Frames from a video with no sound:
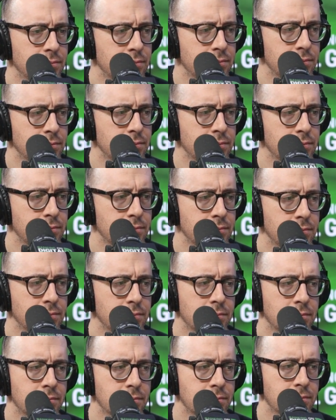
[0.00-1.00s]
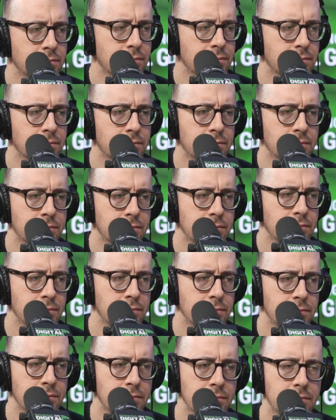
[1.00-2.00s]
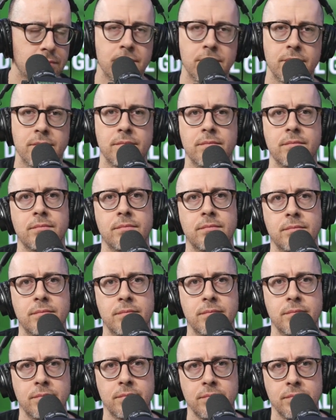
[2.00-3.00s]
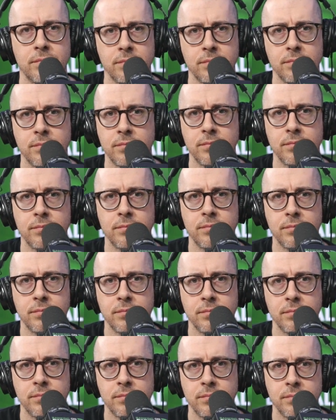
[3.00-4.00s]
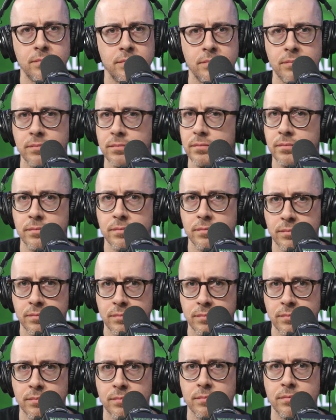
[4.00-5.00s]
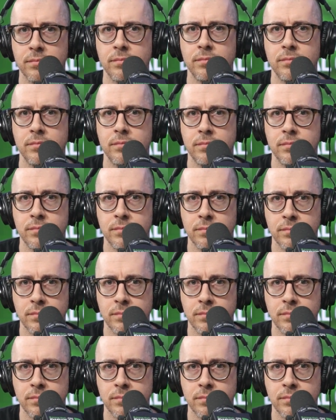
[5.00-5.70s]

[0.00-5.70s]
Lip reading: The person shown says nothing.